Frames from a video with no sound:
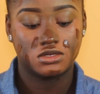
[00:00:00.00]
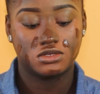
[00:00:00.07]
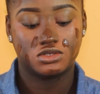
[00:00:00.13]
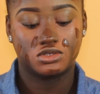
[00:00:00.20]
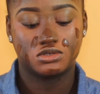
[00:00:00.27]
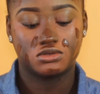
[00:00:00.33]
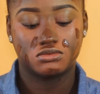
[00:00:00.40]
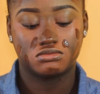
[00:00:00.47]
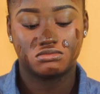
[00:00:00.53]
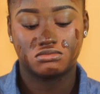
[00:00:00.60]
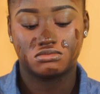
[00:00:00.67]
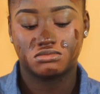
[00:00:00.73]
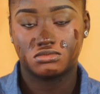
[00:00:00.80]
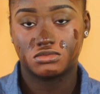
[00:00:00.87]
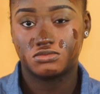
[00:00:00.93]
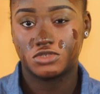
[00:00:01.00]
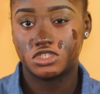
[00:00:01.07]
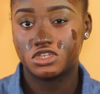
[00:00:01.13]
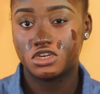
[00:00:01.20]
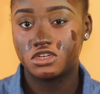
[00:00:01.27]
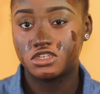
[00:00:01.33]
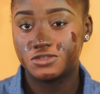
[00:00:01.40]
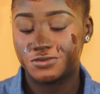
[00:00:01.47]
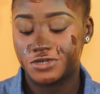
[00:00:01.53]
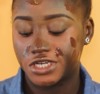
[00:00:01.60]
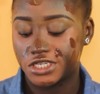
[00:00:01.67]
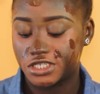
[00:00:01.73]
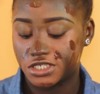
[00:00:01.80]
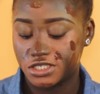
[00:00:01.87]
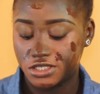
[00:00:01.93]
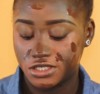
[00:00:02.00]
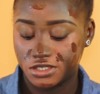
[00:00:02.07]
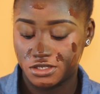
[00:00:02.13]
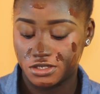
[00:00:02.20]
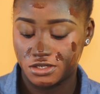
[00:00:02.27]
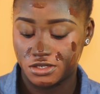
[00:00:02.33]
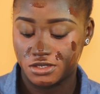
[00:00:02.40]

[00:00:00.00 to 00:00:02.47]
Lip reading: so I'm just gonna spray this.